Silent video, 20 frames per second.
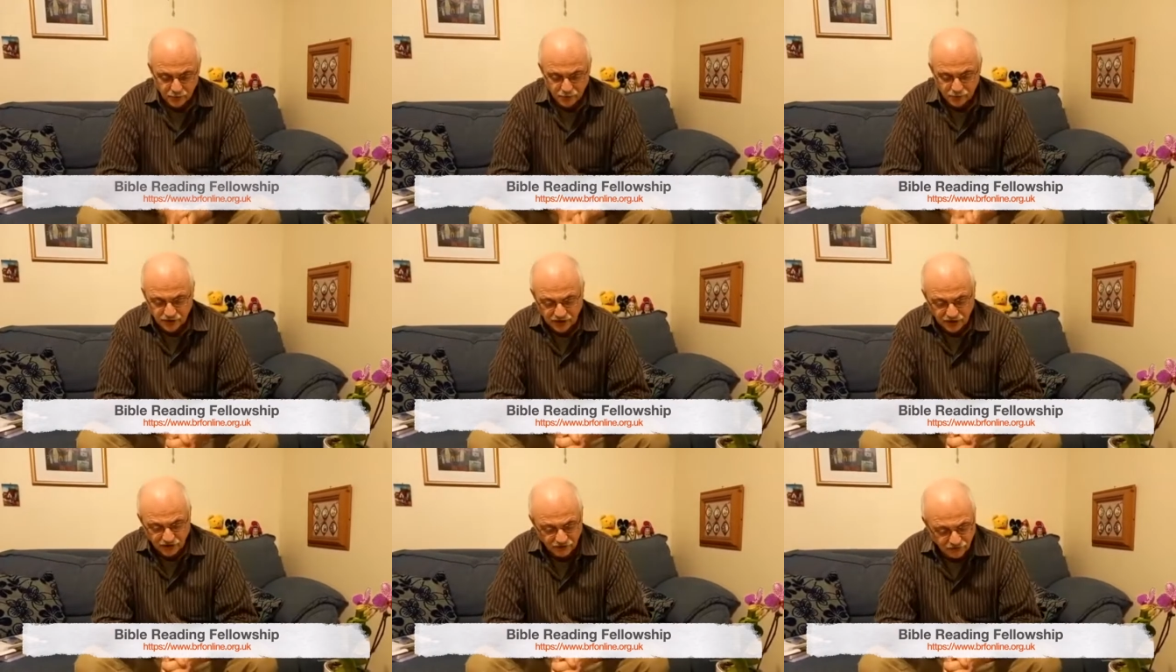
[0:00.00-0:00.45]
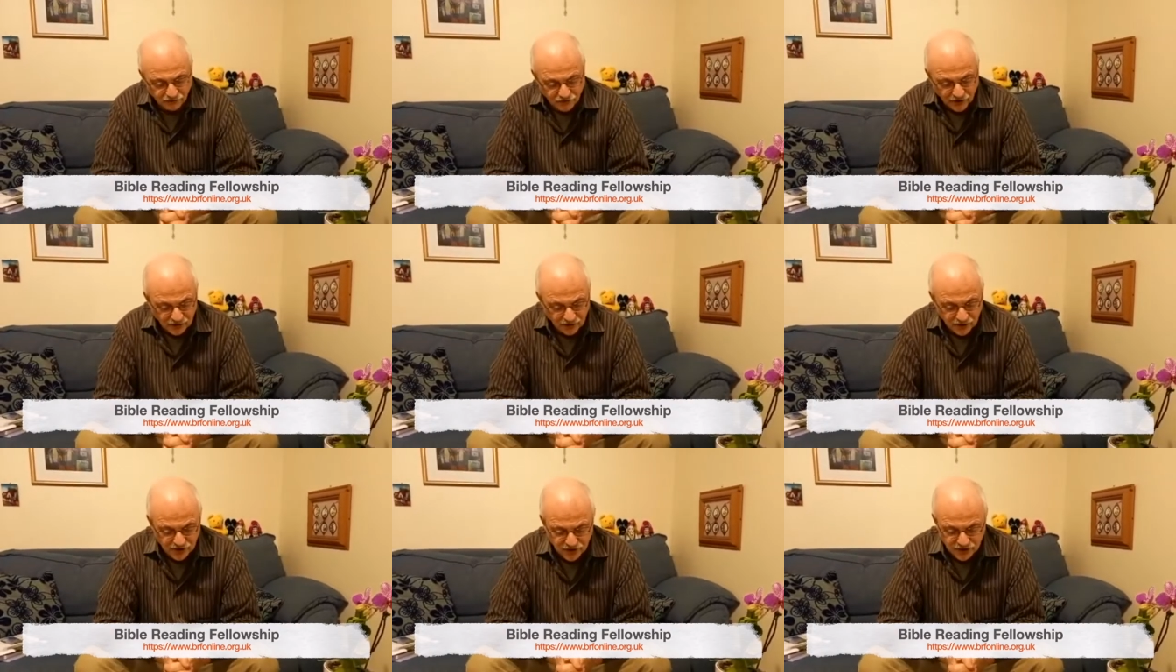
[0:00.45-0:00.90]
Reading
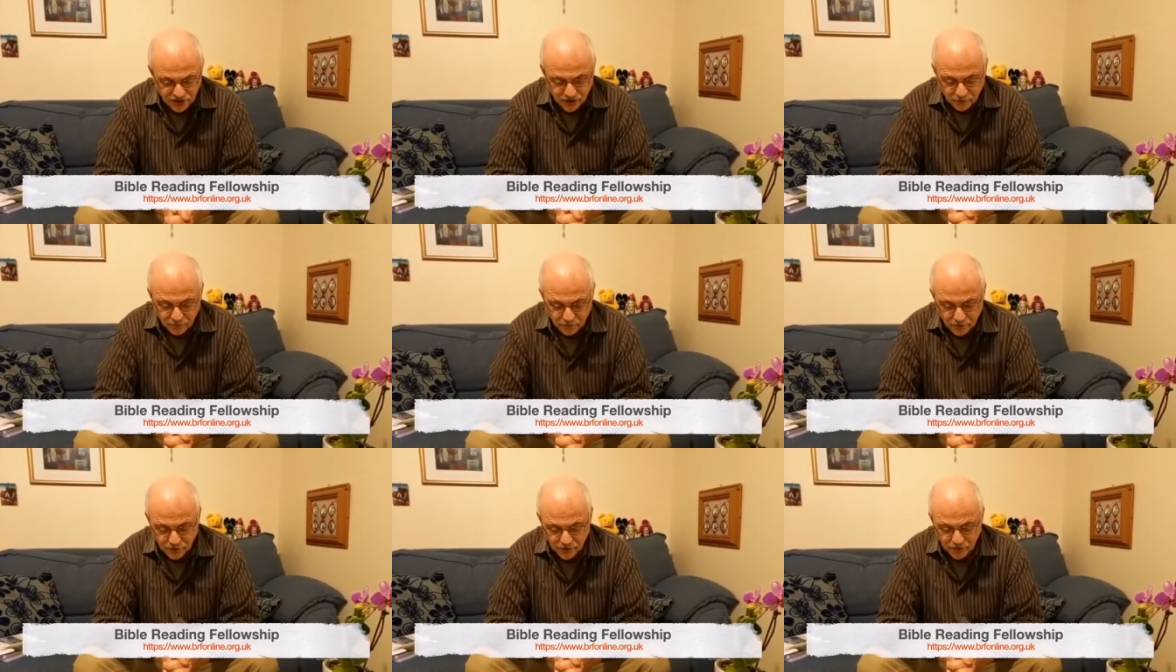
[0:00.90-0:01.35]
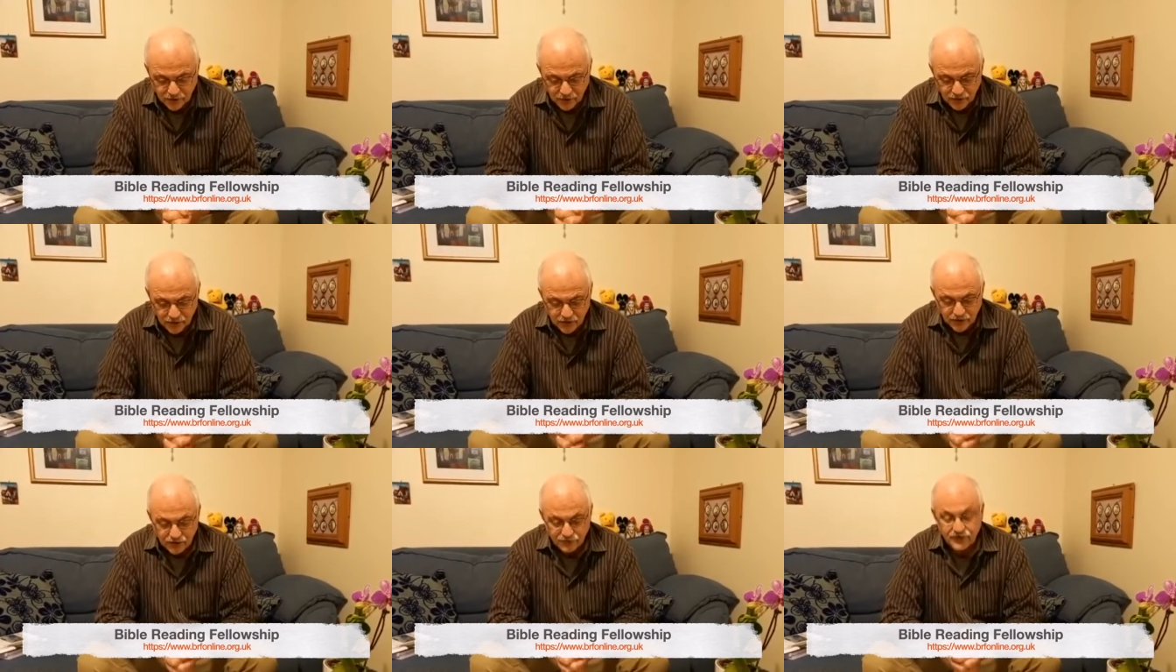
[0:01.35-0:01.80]
Fellowship,
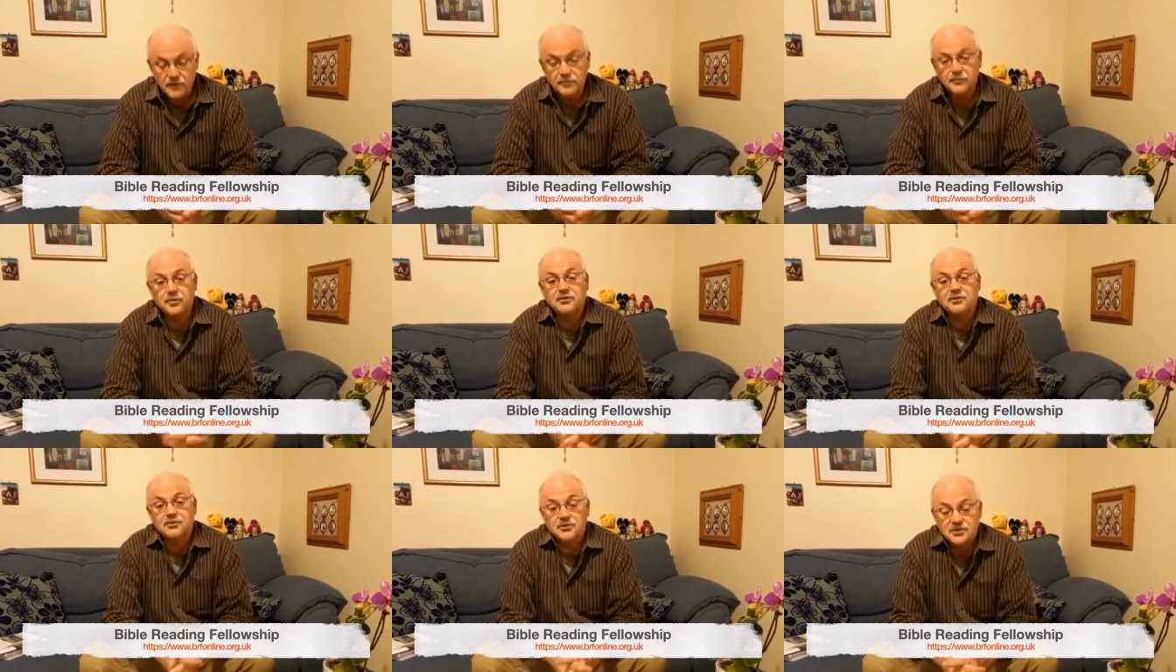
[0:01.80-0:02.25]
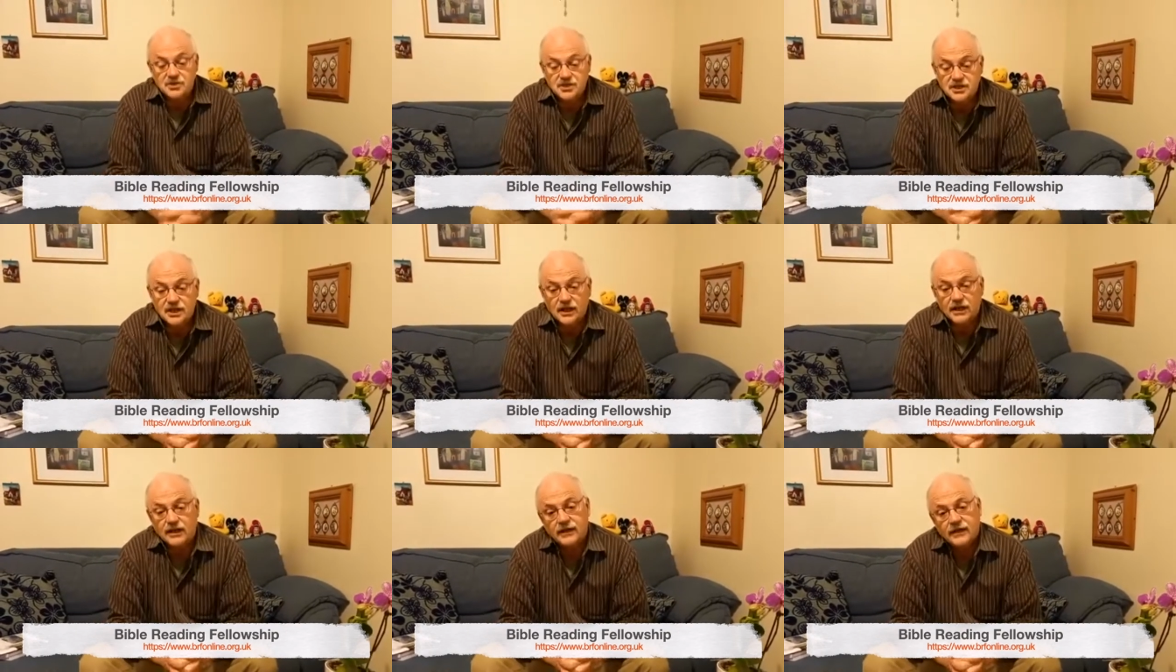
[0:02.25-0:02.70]
and they produce
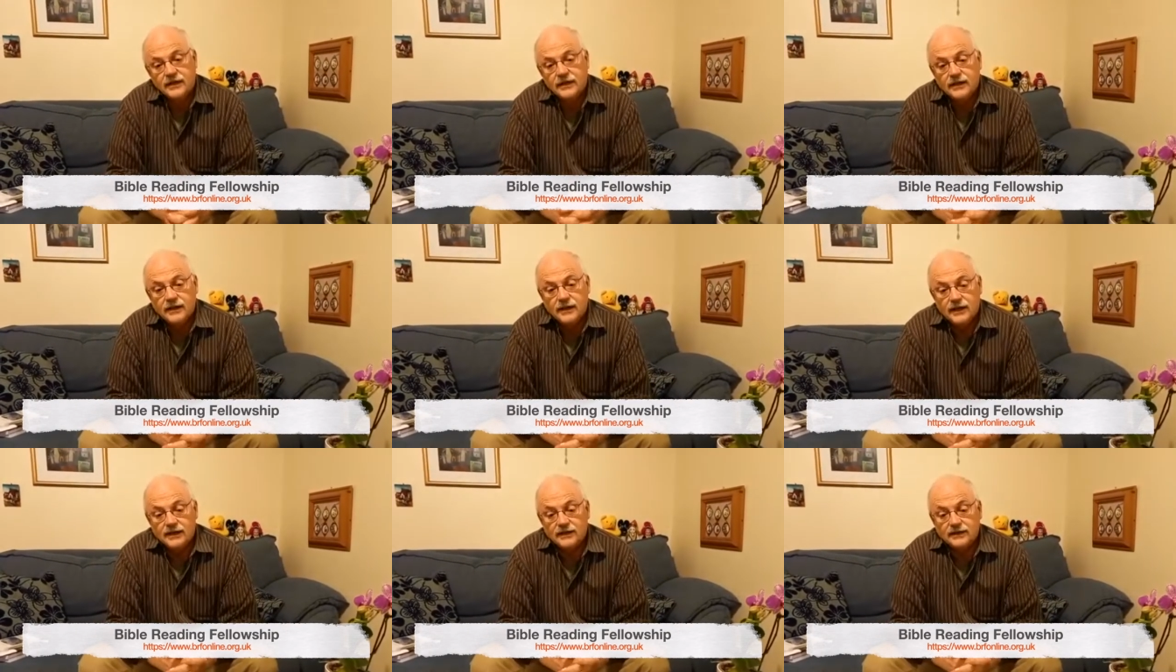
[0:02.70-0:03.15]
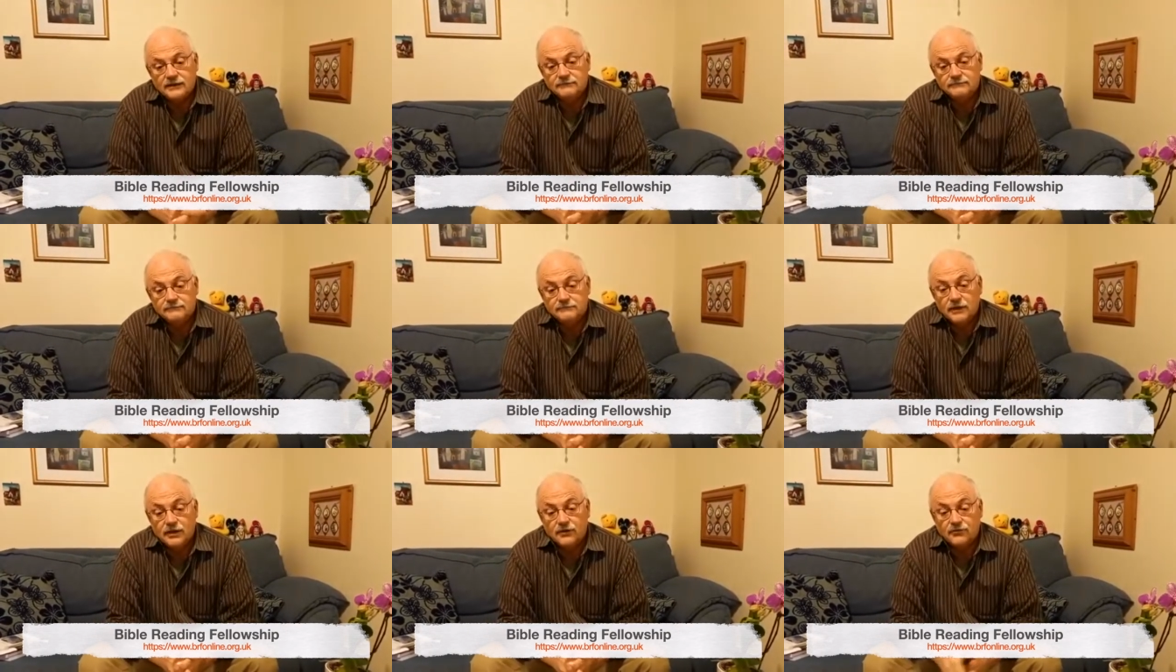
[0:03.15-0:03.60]
a, a,
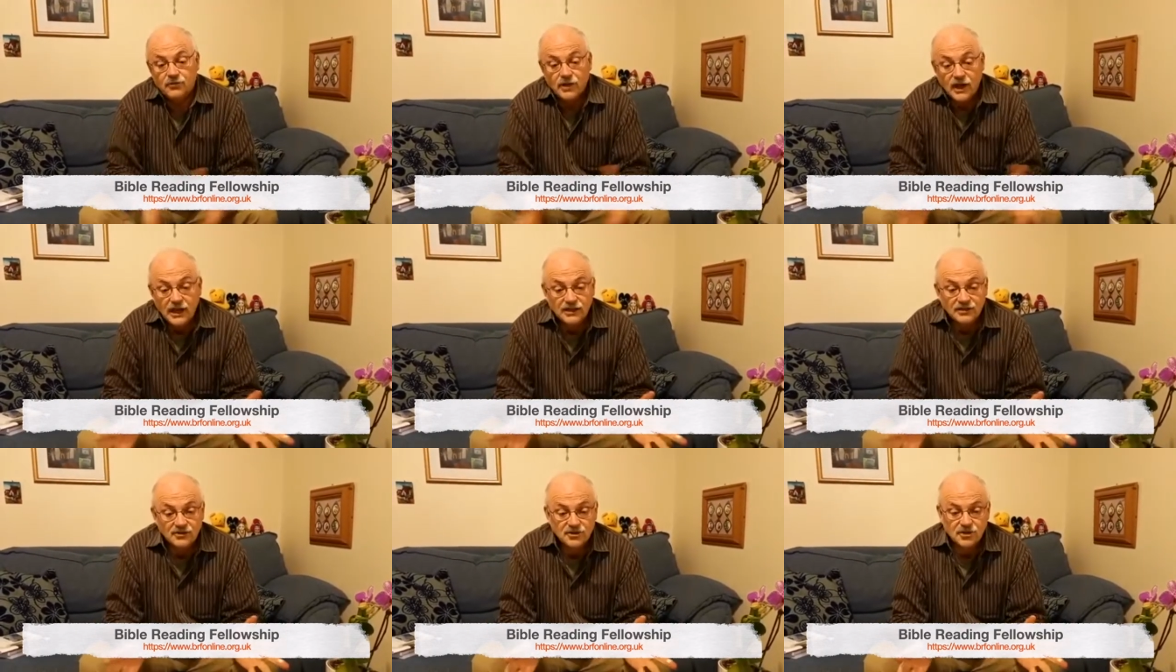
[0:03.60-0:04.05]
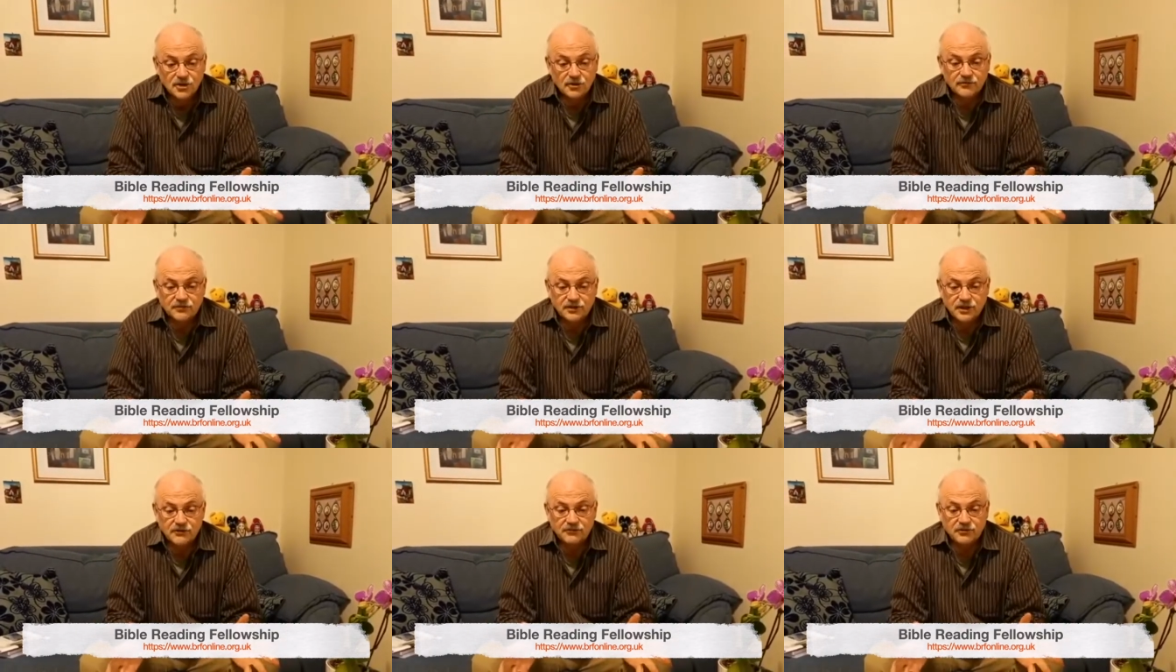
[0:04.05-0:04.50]
a, range
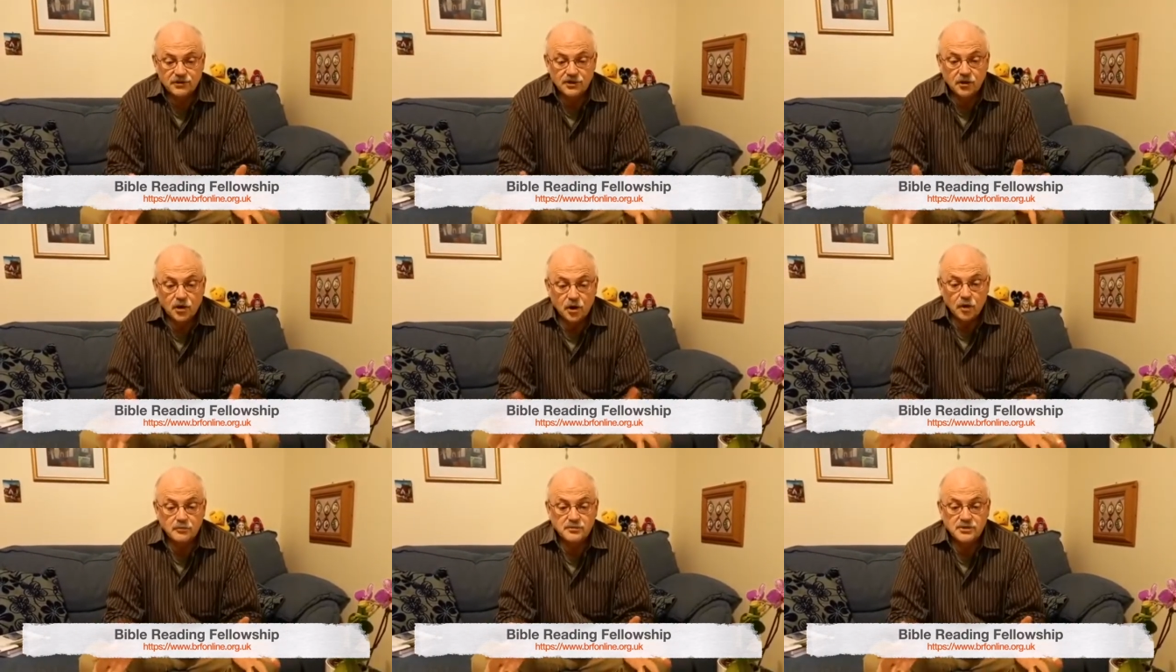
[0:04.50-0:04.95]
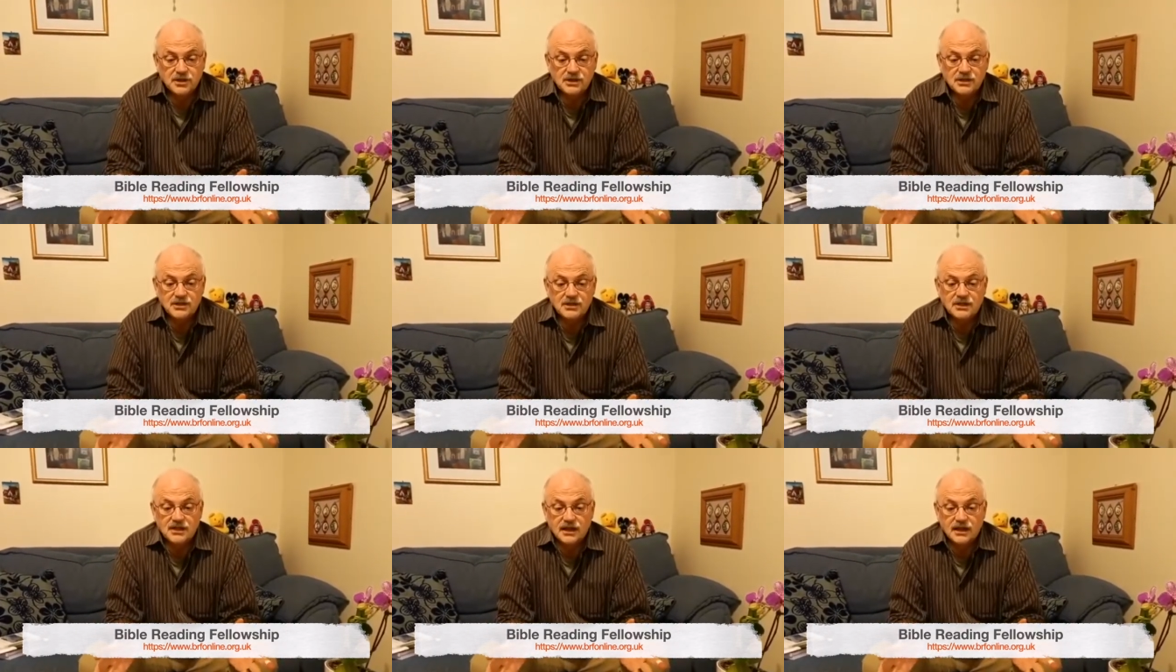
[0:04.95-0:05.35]
of different options.